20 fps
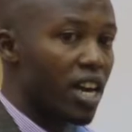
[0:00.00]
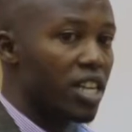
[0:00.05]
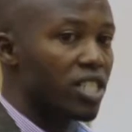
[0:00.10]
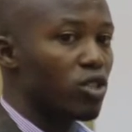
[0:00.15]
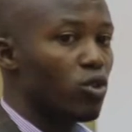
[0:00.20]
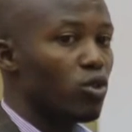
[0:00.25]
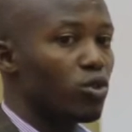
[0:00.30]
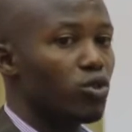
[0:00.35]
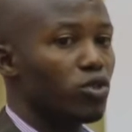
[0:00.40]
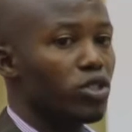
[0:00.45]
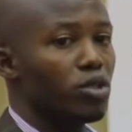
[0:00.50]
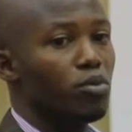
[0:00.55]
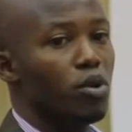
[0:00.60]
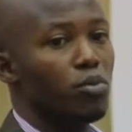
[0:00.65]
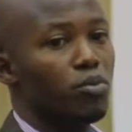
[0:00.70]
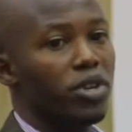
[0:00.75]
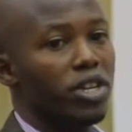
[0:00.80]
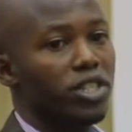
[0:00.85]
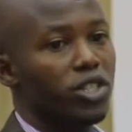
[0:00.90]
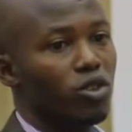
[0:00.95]
as also the
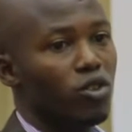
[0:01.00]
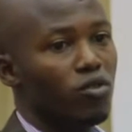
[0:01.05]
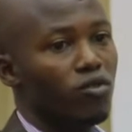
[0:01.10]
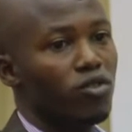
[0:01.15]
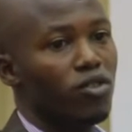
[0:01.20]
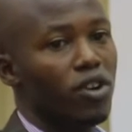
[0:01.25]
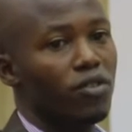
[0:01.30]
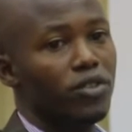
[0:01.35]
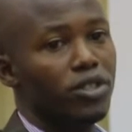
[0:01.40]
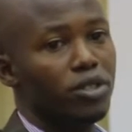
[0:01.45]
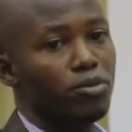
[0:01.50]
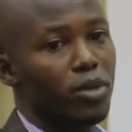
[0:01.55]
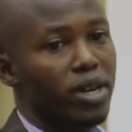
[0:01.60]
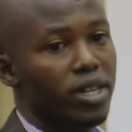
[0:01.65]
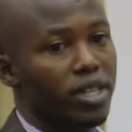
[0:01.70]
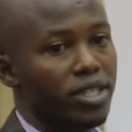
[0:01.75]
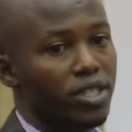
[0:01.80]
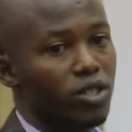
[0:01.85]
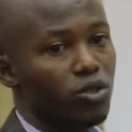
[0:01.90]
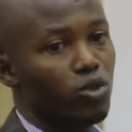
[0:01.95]
population of velvet
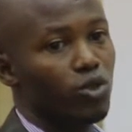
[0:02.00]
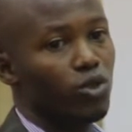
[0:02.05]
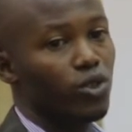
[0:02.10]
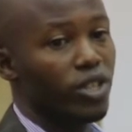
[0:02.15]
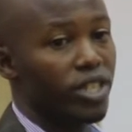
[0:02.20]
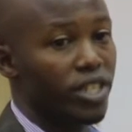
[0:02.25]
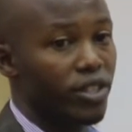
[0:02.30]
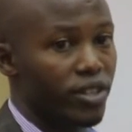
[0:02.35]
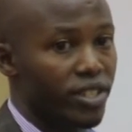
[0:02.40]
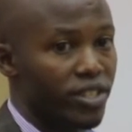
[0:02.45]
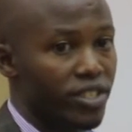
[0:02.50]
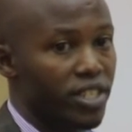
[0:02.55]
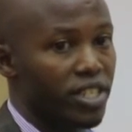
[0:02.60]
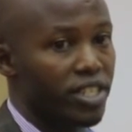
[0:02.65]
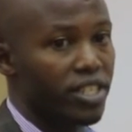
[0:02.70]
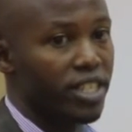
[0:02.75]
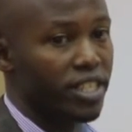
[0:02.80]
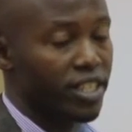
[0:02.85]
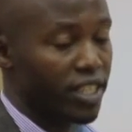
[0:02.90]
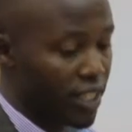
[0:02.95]
monkeys is also increasing
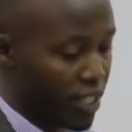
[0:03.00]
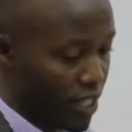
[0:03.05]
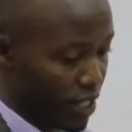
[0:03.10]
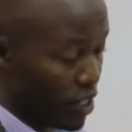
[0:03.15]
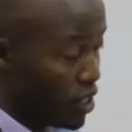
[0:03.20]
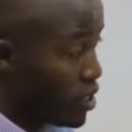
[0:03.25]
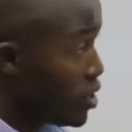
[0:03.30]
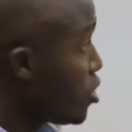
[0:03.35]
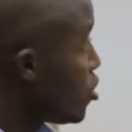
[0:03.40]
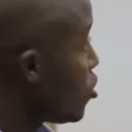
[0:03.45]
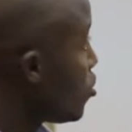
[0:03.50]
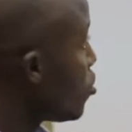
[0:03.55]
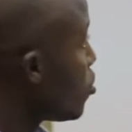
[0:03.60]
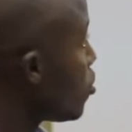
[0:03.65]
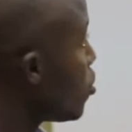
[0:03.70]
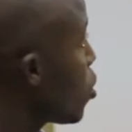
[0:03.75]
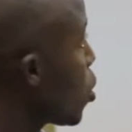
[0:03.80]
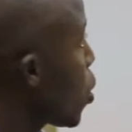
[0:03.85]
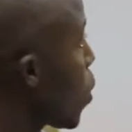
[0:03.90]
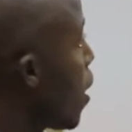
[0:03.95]
in the city.
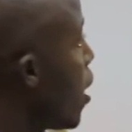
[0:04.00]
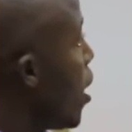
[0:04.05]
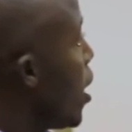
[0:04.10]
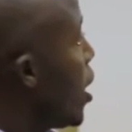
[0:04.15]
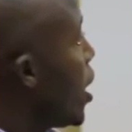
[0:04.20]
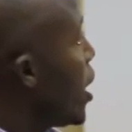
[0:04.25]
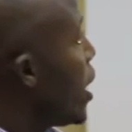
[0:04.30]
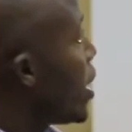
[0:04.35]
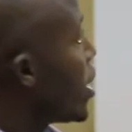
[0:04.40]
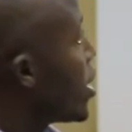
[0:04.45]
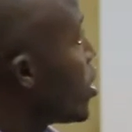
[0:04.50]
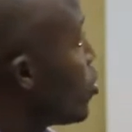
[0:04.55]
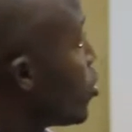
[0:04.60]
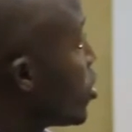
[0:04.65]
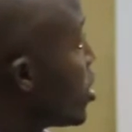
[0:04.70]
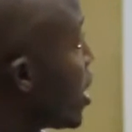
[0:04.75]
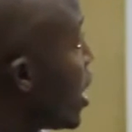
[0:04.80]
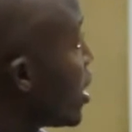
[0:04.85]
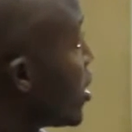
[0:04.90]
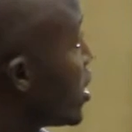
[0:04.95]
And
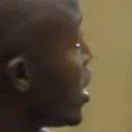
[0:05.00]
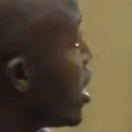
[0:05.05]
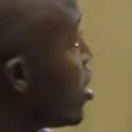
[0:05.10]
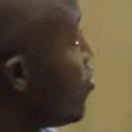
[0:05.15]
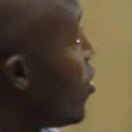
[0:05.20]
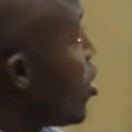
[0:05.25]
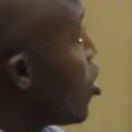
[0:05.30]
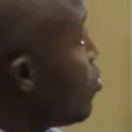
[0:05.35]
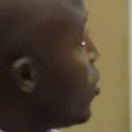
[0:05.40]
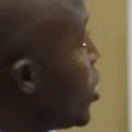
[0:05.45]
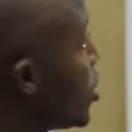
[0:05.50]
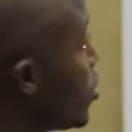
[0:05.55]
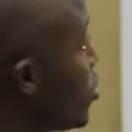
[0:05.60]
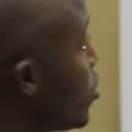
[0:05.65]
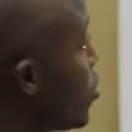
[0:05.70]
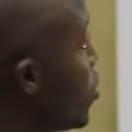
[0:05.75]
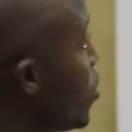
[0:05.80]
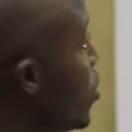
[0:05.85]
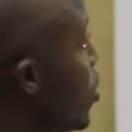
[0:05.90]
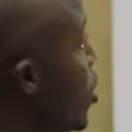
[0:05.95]
looking at the environment
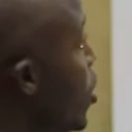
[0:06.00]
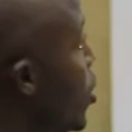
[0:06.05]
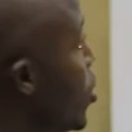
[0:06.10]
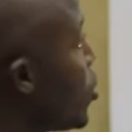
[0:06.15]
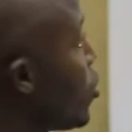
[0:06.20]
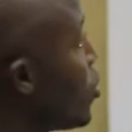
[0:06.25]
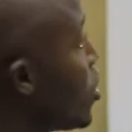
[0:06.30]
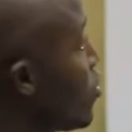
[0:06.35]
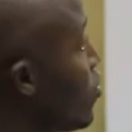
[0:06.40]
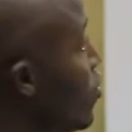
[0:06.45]
too, you will